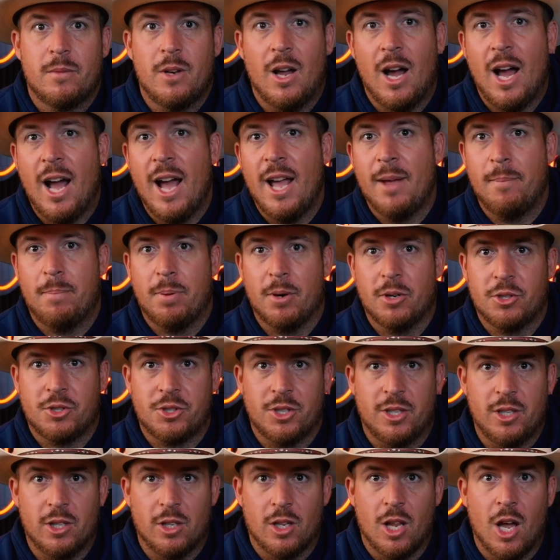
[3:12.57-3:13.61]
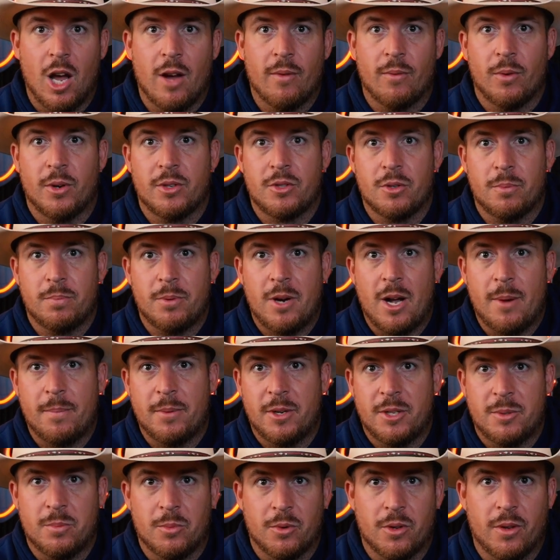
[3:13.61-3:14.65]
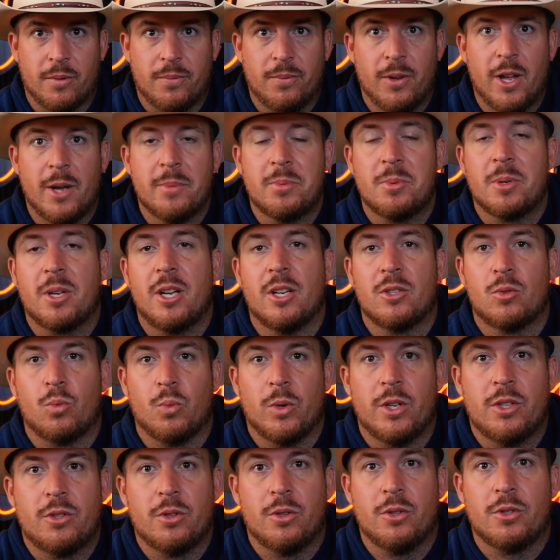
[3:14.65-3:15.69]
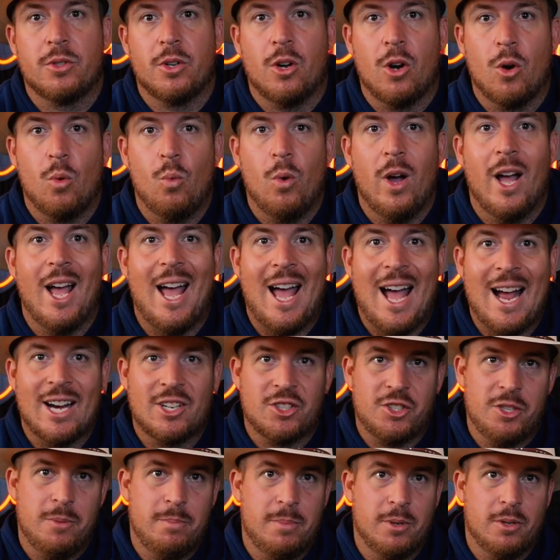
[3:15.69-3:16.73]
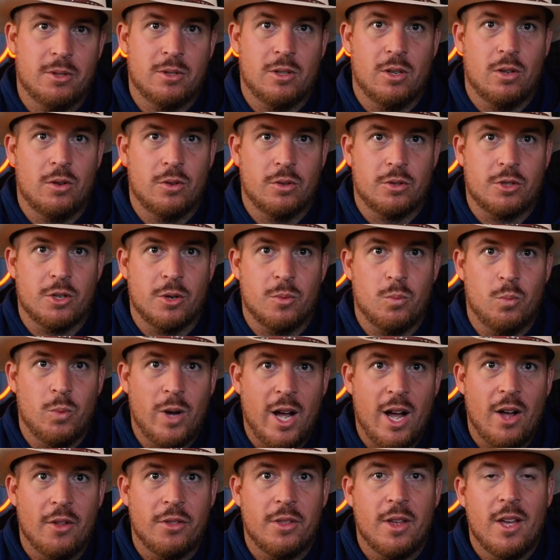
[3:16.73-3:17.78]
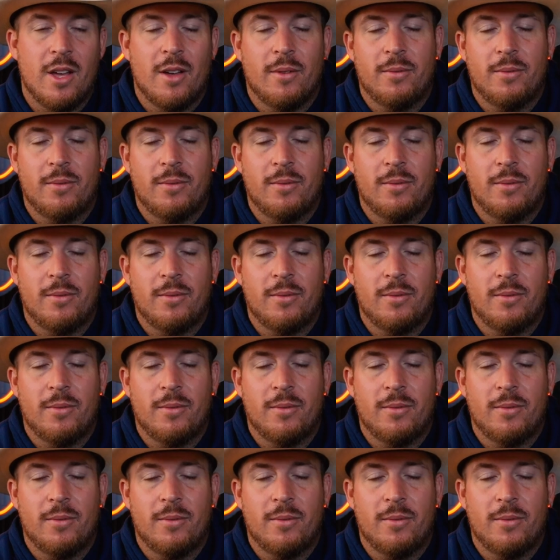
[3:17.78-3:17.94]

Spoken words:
Now, I personally love rental properties more than flips because rentals are what actually builds long-term wealth.